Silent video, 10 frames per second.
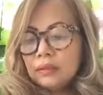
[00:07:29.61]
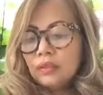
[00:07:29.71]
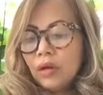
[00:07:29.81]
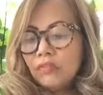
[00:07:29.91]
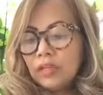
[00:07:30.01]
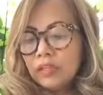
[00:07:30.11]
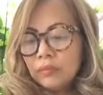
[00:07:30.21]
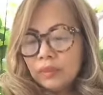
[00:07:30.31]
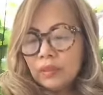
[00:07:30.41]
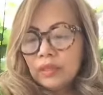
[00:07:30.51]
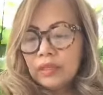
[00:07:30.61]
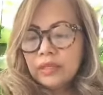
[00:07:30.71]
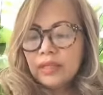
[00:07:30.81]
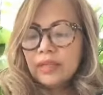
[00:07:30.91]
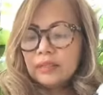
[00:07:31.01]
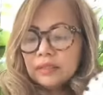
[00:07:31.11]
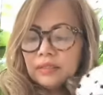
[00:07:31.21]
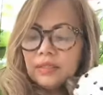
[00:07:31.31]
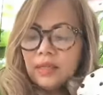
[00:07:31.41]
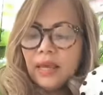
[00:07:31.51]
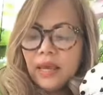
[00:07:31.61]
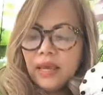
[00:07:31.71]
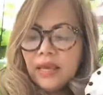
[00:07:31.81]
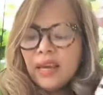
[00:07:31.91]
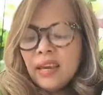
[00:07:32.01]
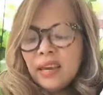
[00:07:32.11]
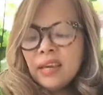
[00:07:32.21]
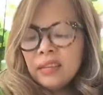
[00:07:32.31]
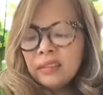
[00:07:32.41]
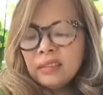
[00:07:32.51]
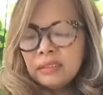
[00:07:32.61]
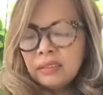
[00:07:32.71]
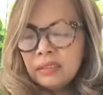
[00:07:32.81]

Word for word: traveling Kleenex and